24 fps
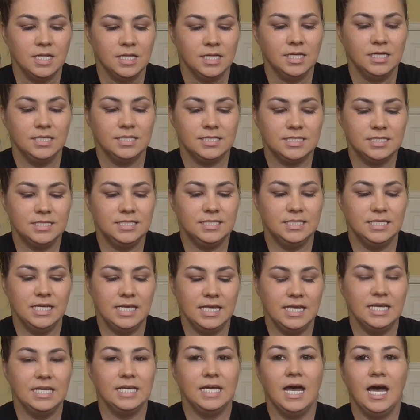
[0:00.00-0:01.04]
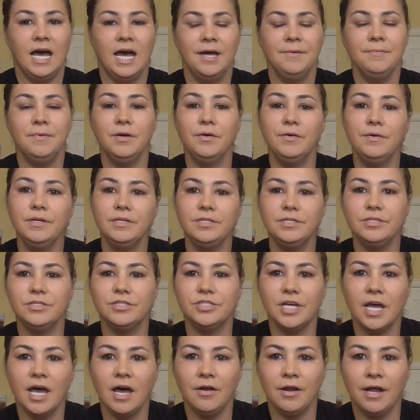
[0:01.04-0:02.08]
Let's see. I'm going to
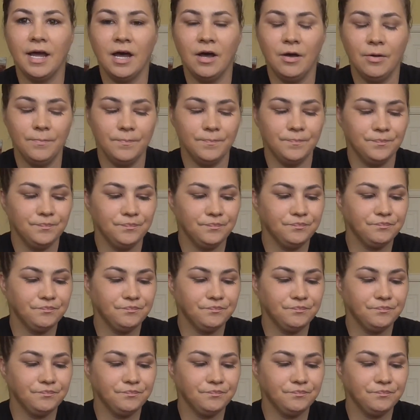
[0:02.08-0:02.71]
shout out